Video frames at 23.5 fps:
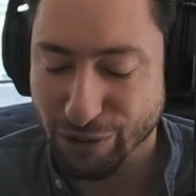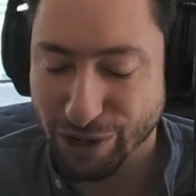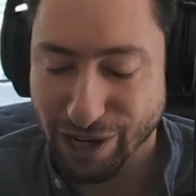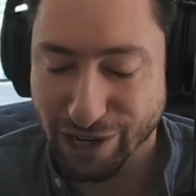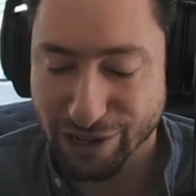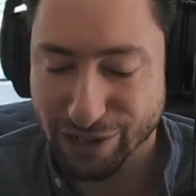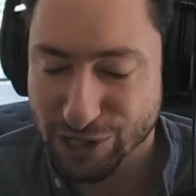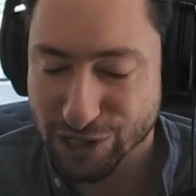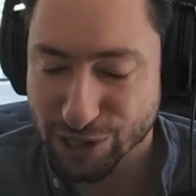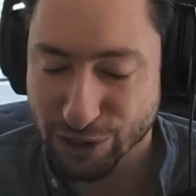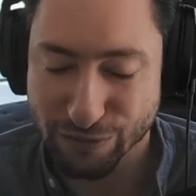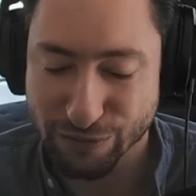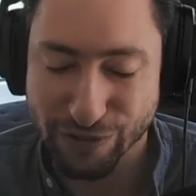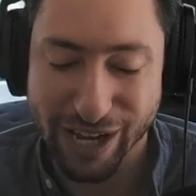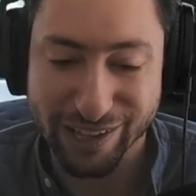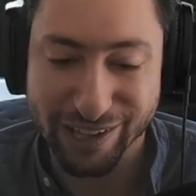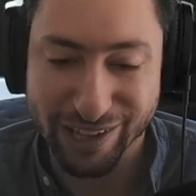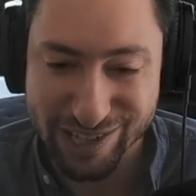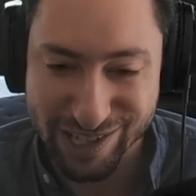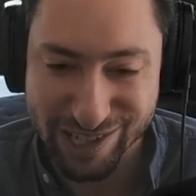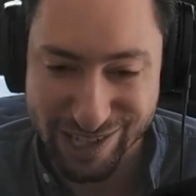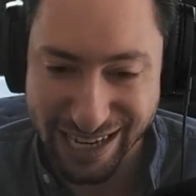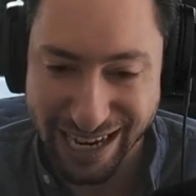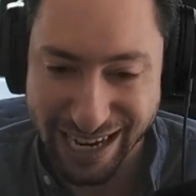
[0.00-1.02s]

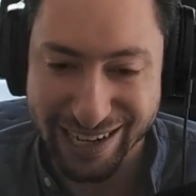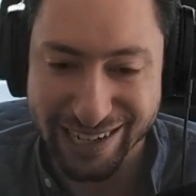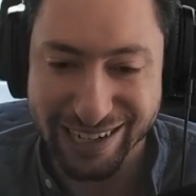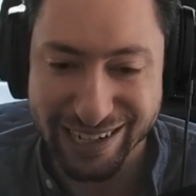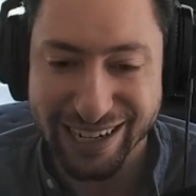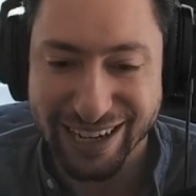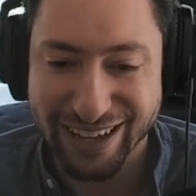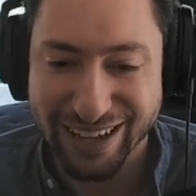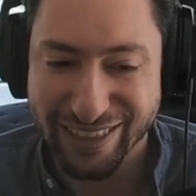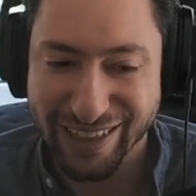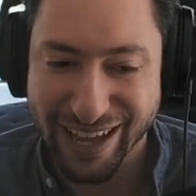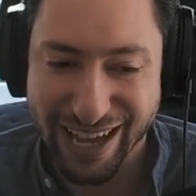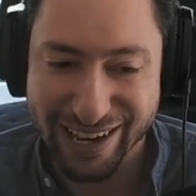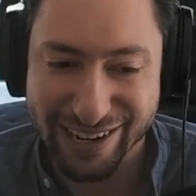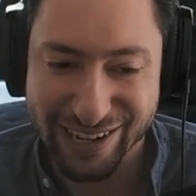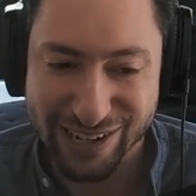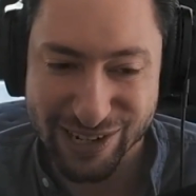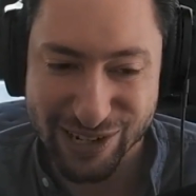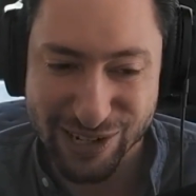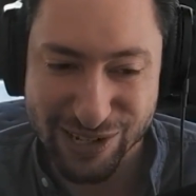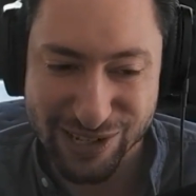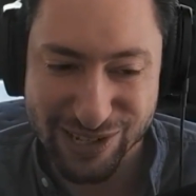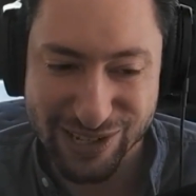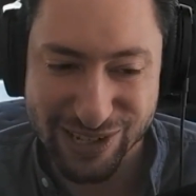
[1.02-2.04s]
surveillance state that
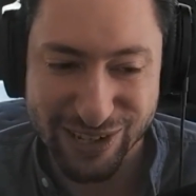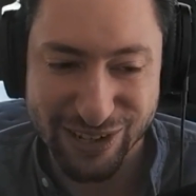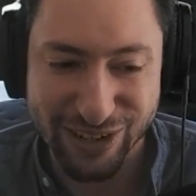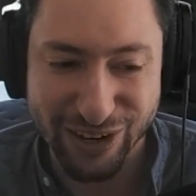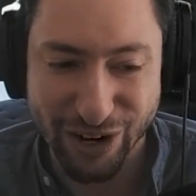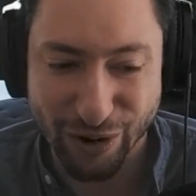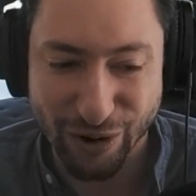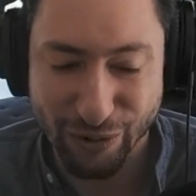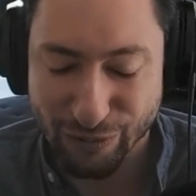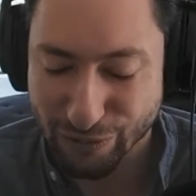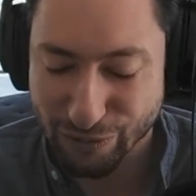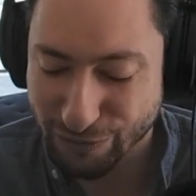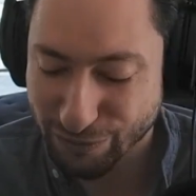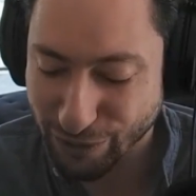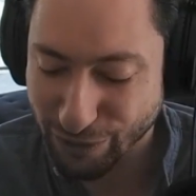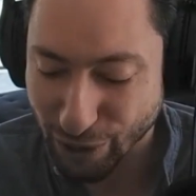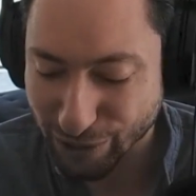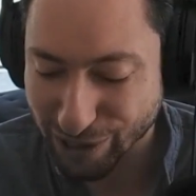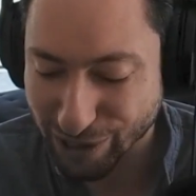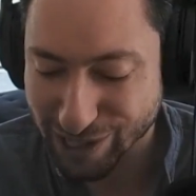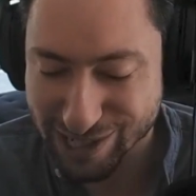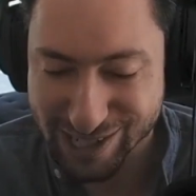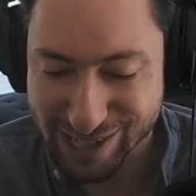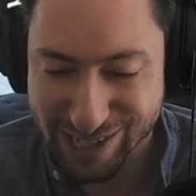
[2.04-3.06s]
is,
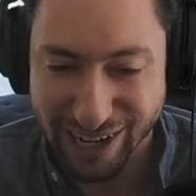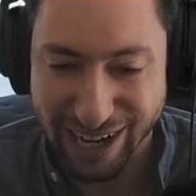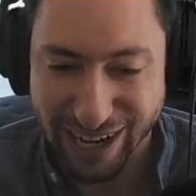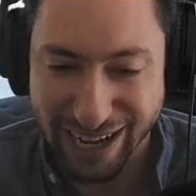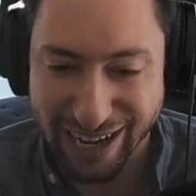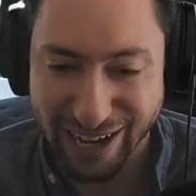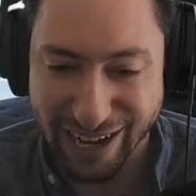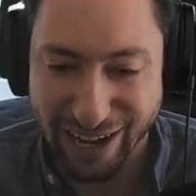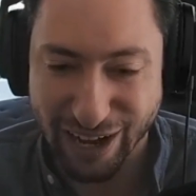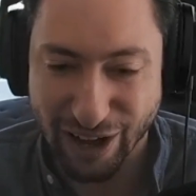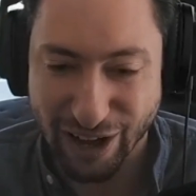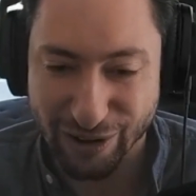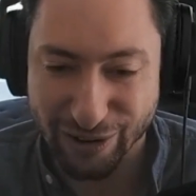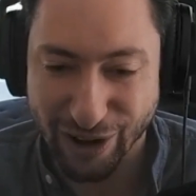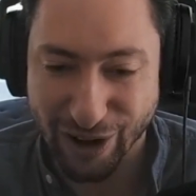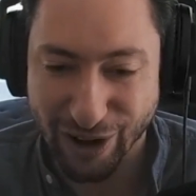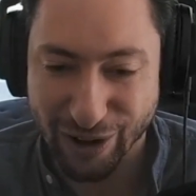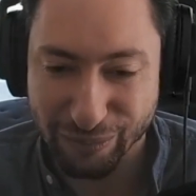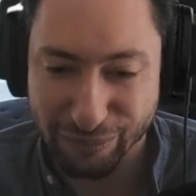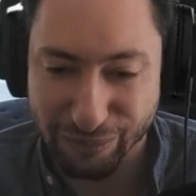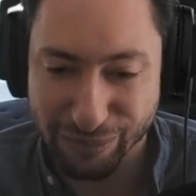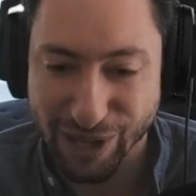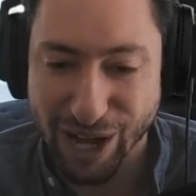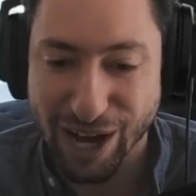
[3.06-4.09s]
focused
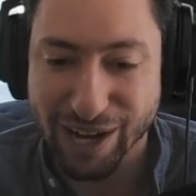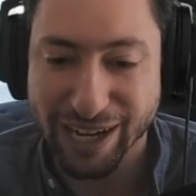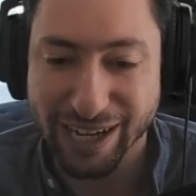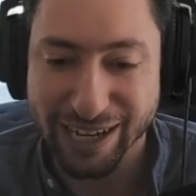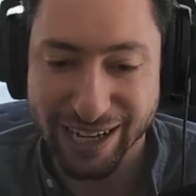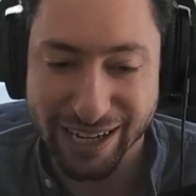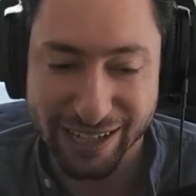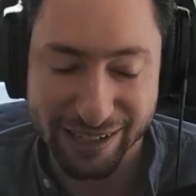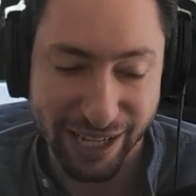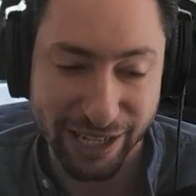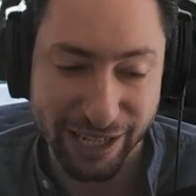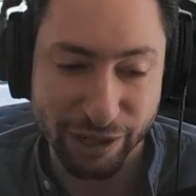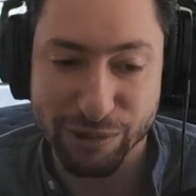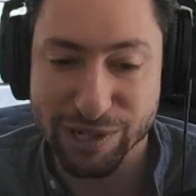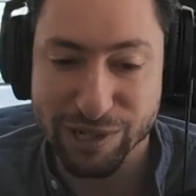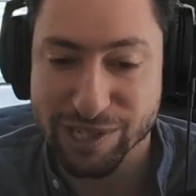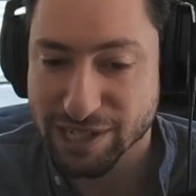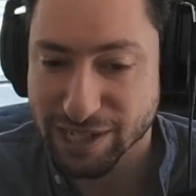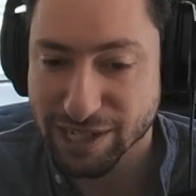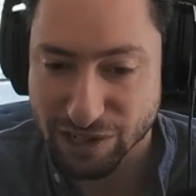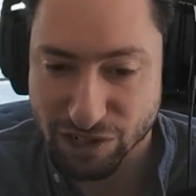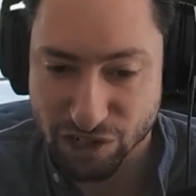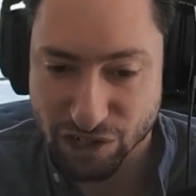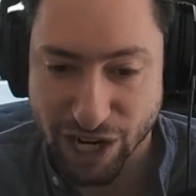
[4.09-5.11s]
on blocking it, like we
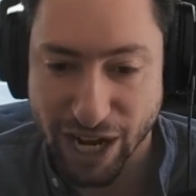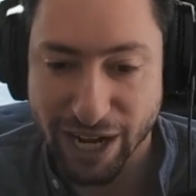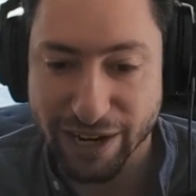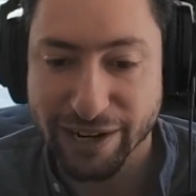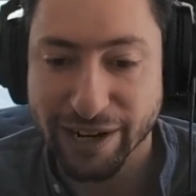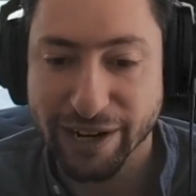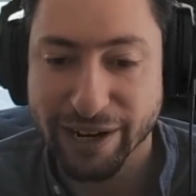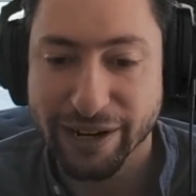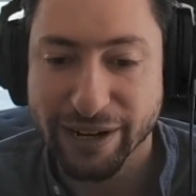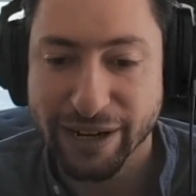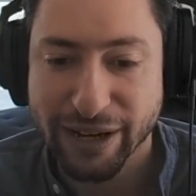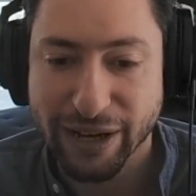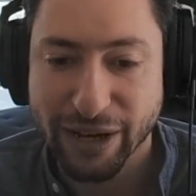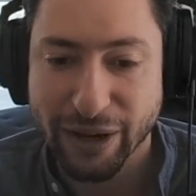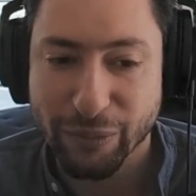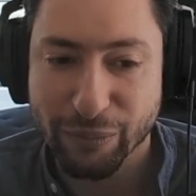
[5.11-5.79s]
see in China.